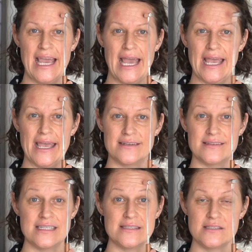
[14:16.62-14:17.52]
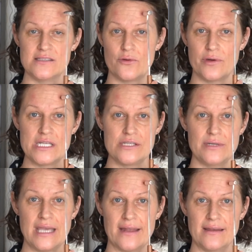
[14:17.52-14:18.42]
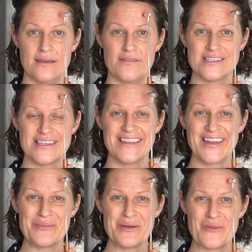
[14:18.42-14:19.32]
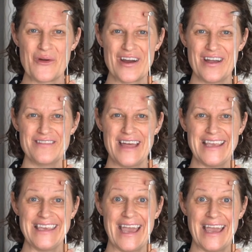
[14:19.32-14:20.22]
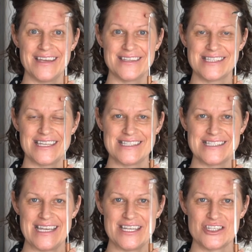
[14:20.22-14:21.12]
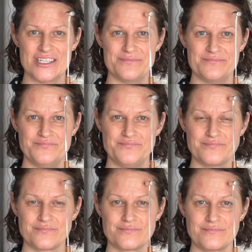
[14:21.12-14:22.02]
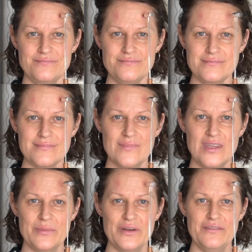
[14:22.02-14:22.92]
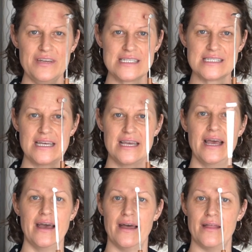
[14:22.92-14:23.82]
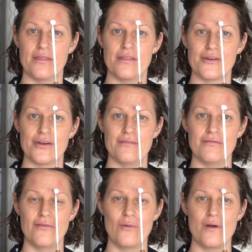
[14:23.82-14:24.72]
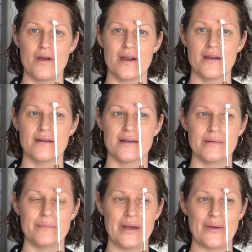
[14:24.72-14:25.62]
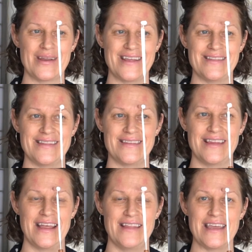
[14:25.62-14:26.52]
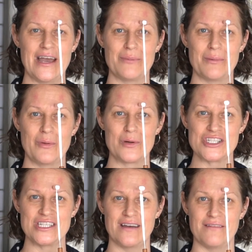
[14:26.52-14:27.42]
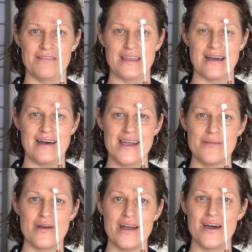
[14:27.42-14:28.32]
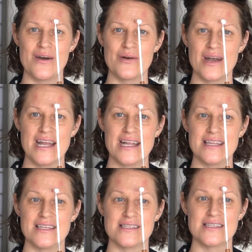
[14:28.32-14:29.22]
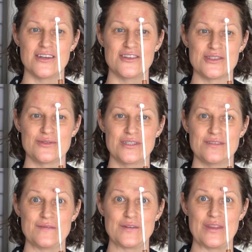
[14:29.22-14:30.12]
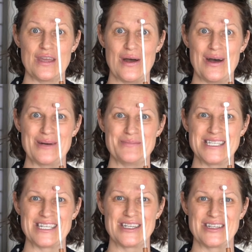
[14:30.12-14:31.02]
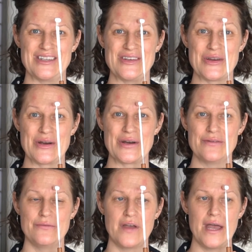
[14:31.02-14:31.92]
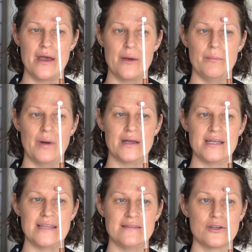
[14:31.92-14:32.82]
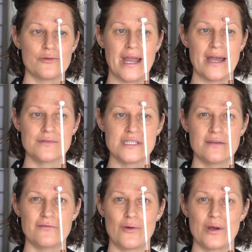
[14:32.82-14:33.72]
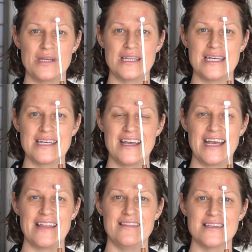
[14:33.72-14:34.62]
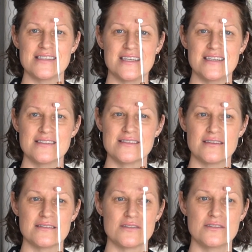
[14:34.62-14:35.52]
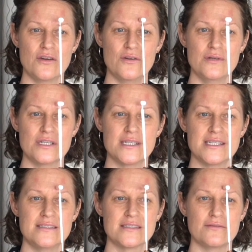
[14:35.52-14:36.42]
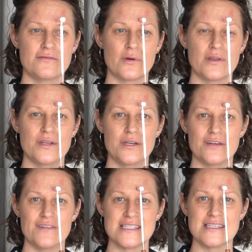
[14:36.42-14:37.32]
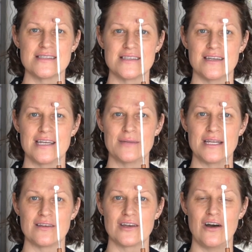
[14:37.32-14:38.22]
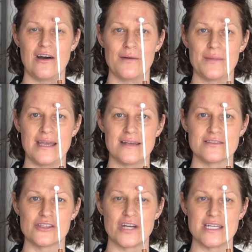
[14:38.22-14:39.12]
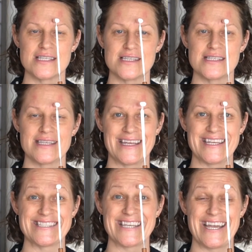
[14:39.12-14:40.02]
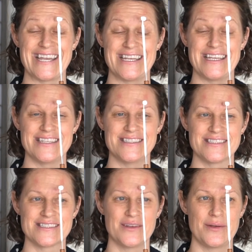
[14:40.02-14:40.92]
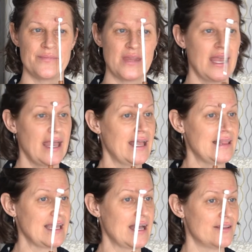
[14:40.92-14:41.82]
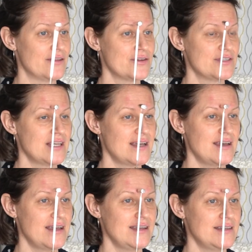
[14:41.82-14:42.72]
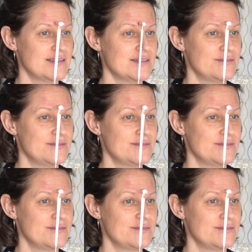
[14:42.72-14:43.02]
And this is going to, again, give us a little bit more of that yang sensation. Perfect. And 34, about in the upper portion of the eyebrow. This is also good for the optic nerve, but in the grounding formula, this is so good for the nervous system and calming stresses and anxieties. And the other side.